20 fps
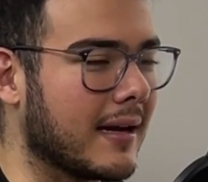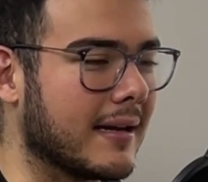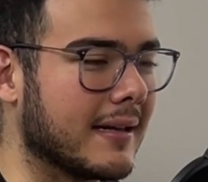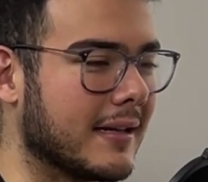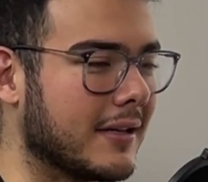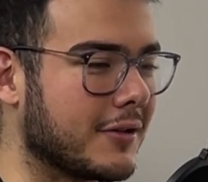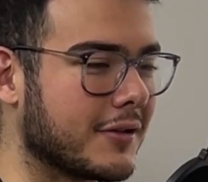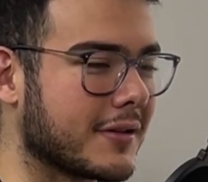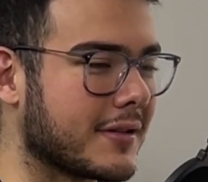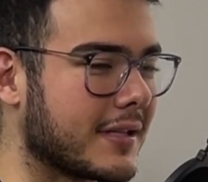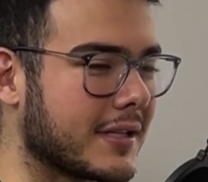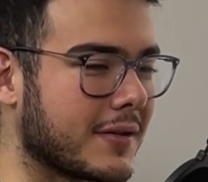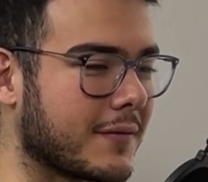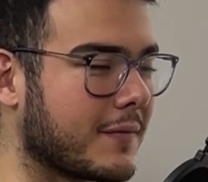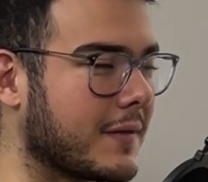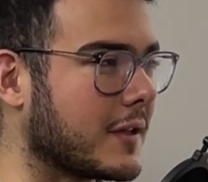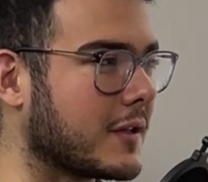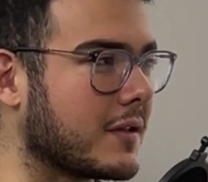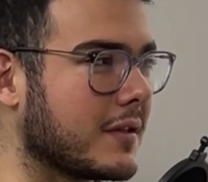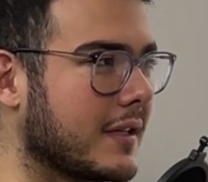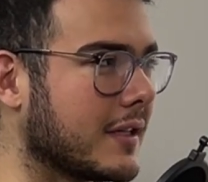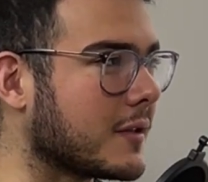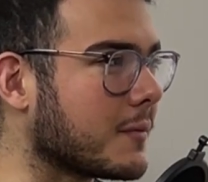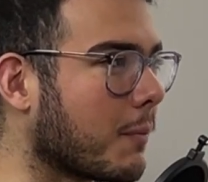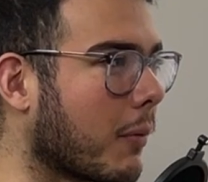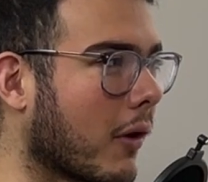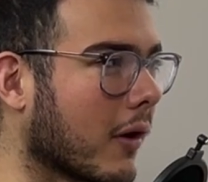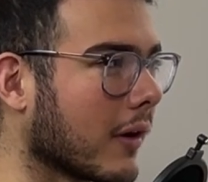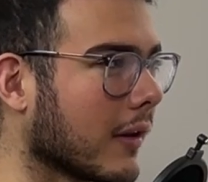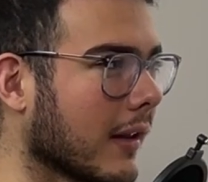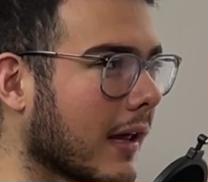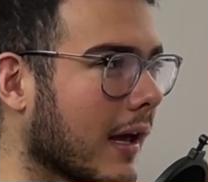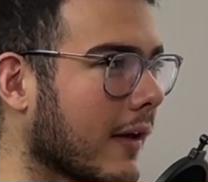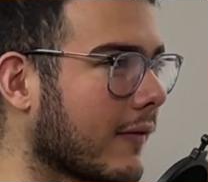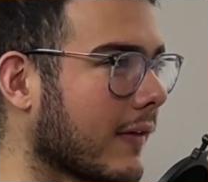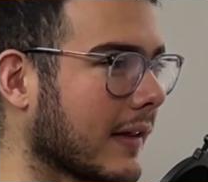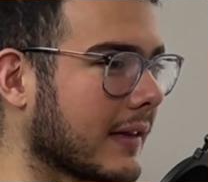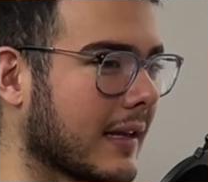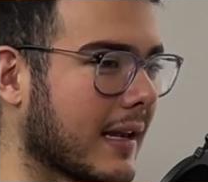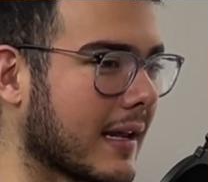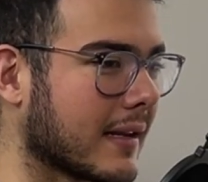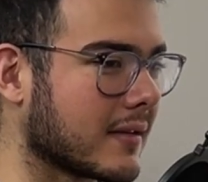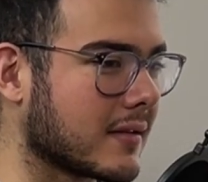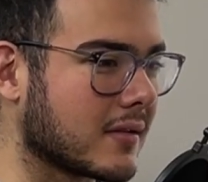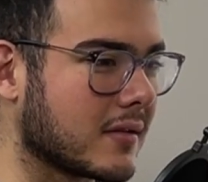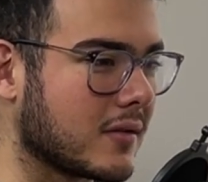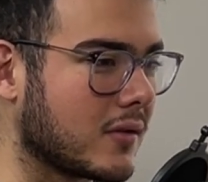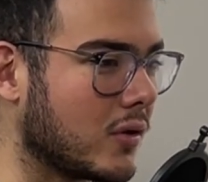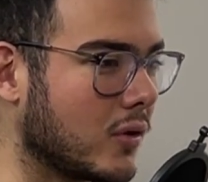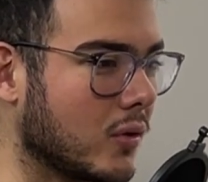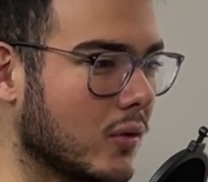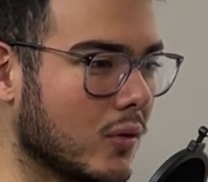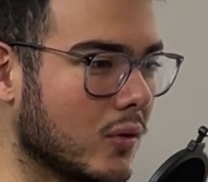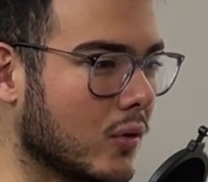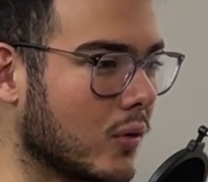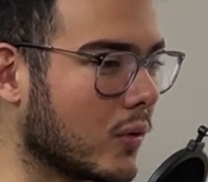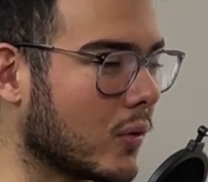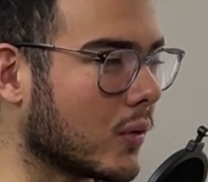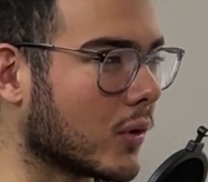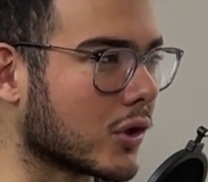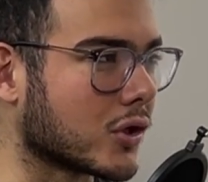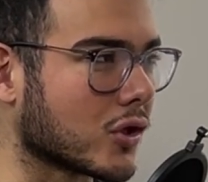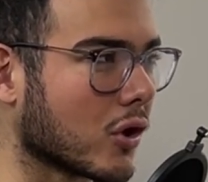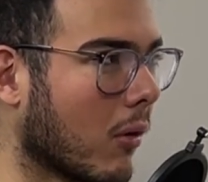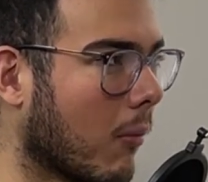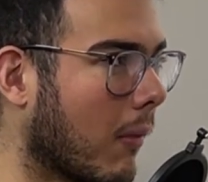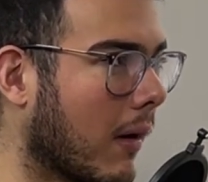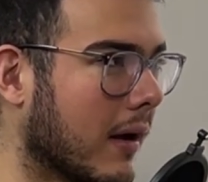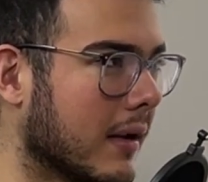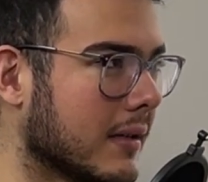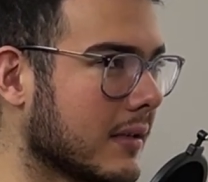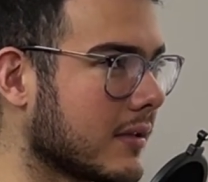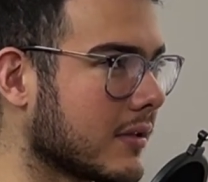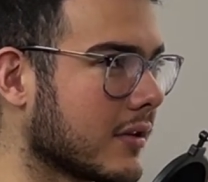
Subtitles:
It's just this part of life, like the next 2 or so months,